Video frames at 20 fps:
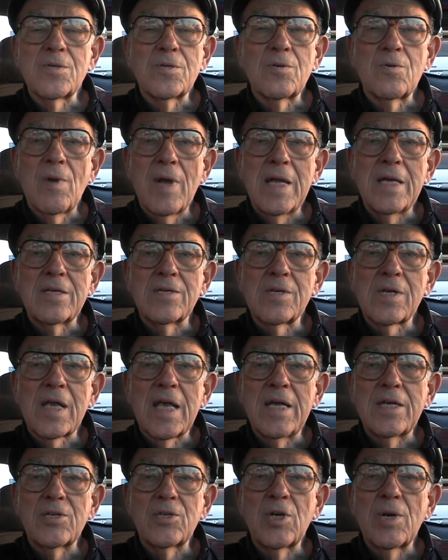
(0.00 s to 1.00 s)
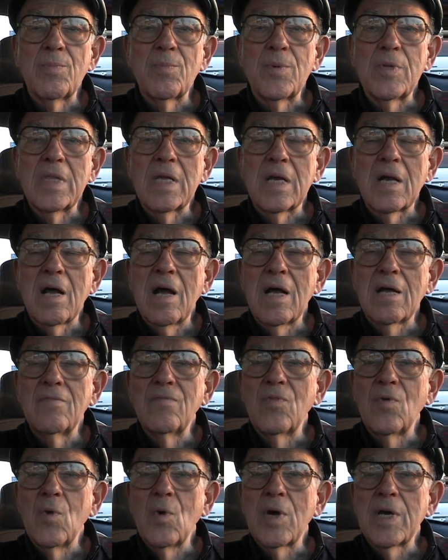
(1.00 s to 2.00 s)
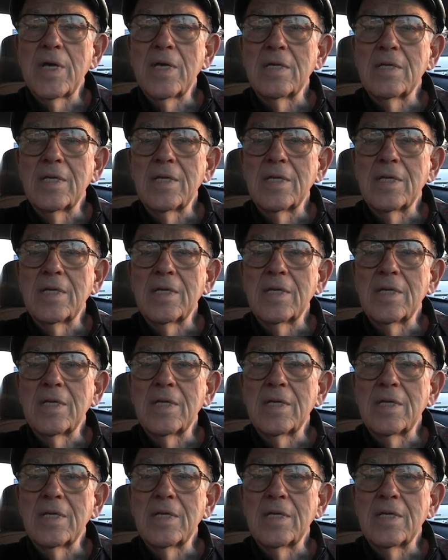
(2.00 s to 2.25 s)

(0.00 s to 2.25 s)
try to catch up with the convoy